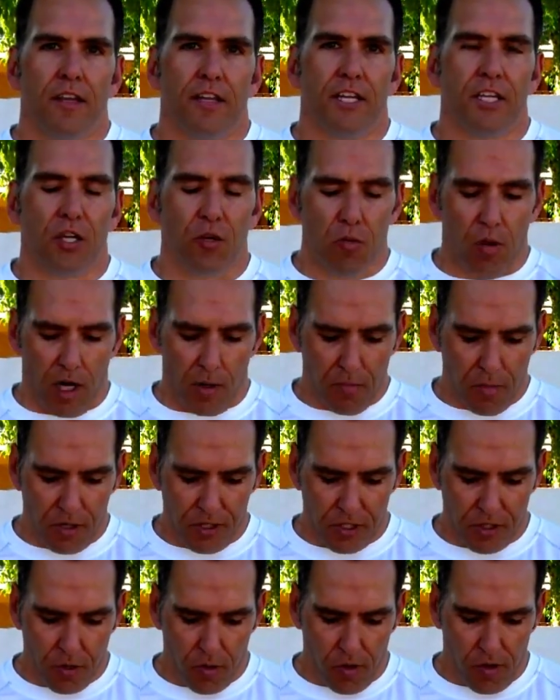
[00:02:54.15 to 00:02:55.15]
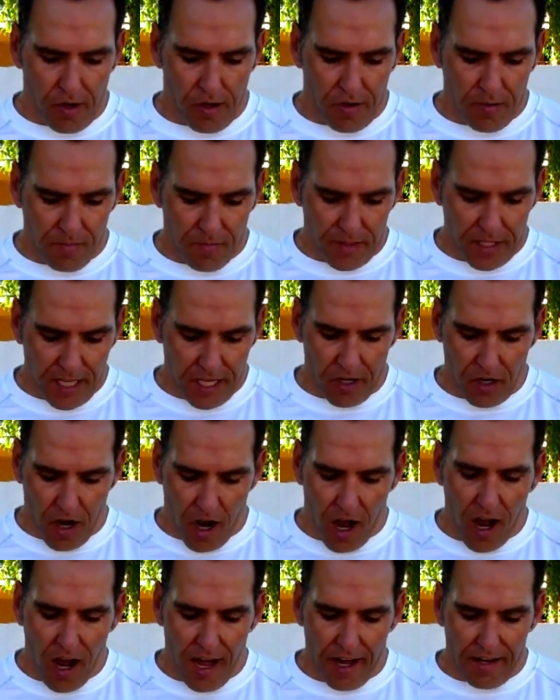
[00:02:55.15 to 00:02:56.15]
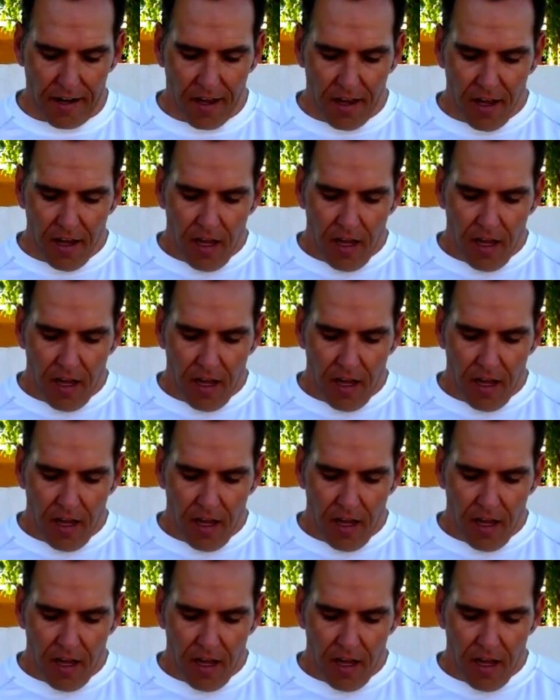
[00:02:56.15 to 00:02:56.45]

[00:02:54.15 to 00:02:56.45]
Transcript: that you want to put your gear on.